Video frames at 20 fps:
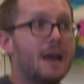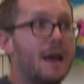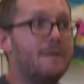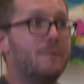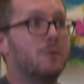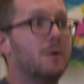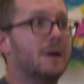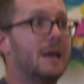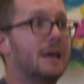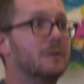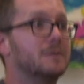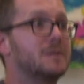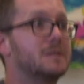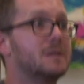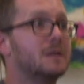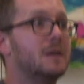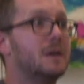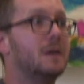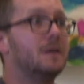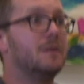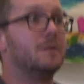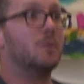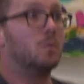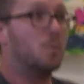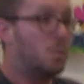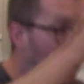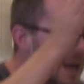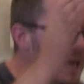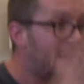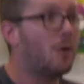everyone else. That
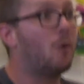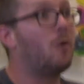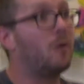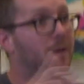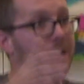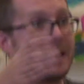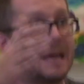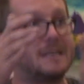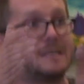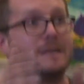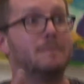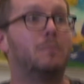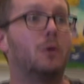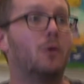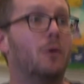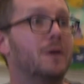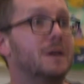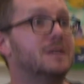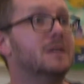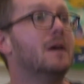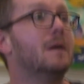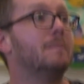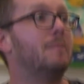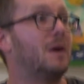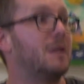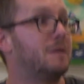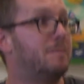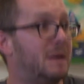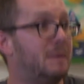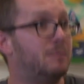we all get employed
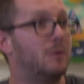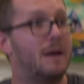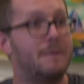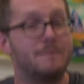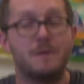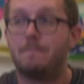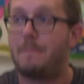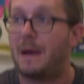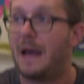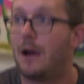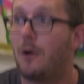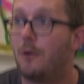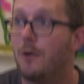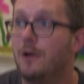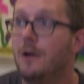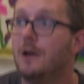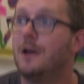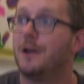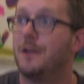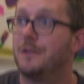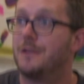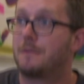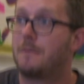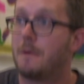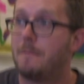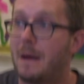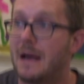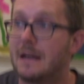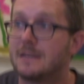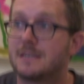by the people who have the power and the
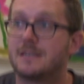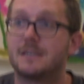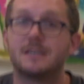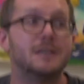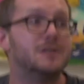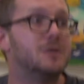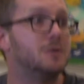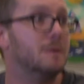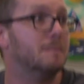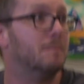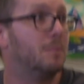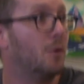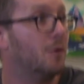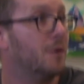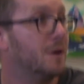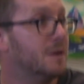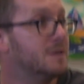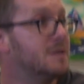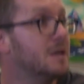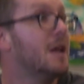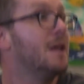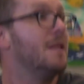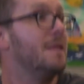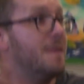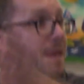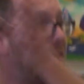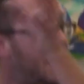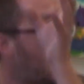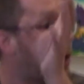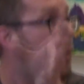capacity to employ us.
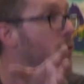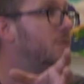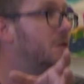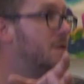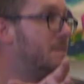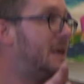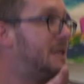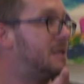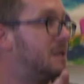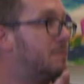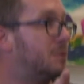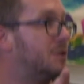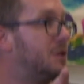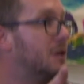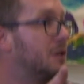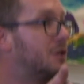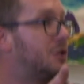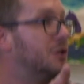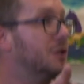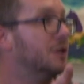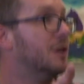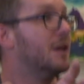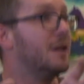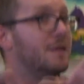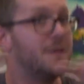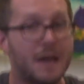They own the means of production.